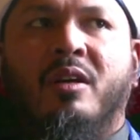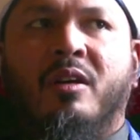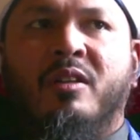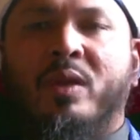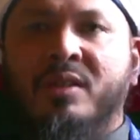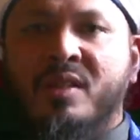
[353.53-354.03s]

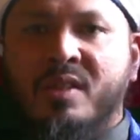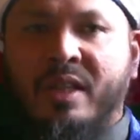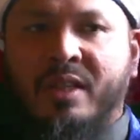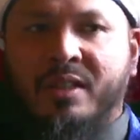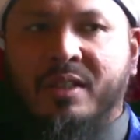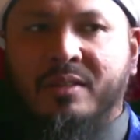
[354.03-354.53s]
this world is
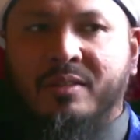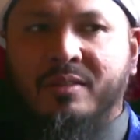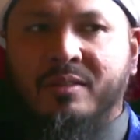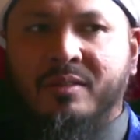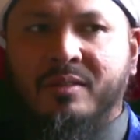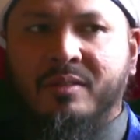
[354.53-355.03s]
sick.
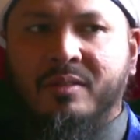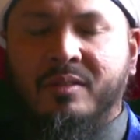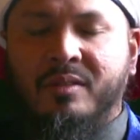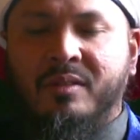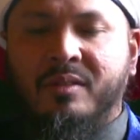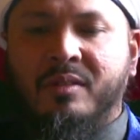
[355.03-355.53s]

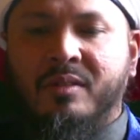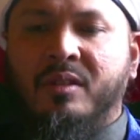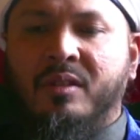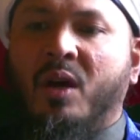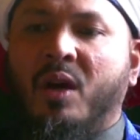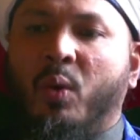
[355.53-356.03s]

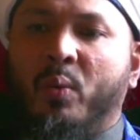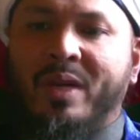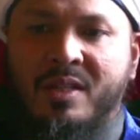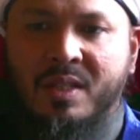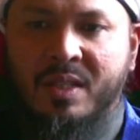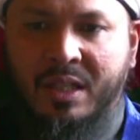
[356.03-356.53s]
We are
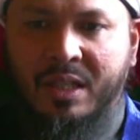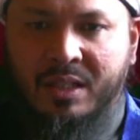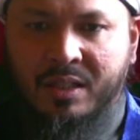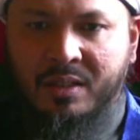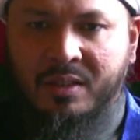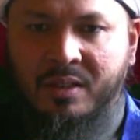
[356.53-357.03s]
sick.
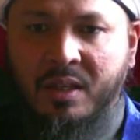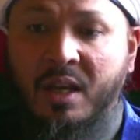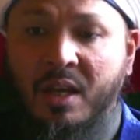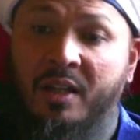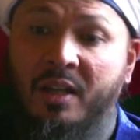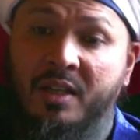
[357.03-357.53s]

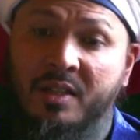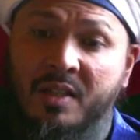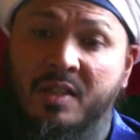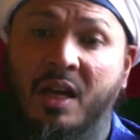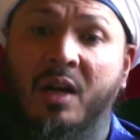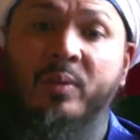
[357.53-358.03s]
This is
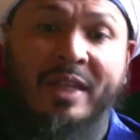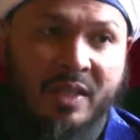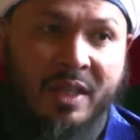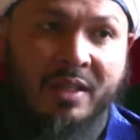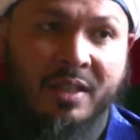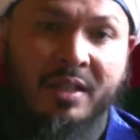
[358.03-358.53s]
how we
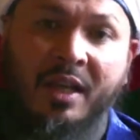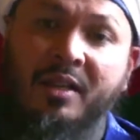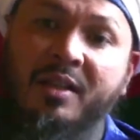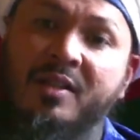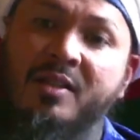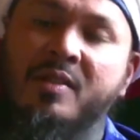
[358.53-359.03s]
get sick,
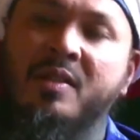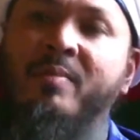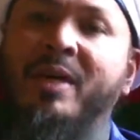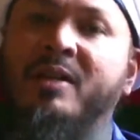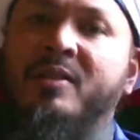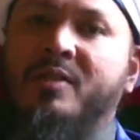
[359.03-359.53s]
and this
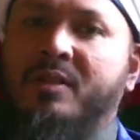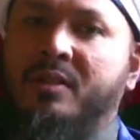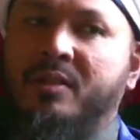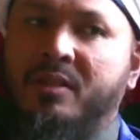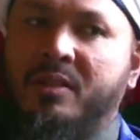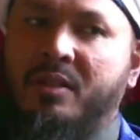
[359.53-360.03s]
is the
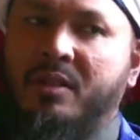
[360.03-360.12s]
medicine.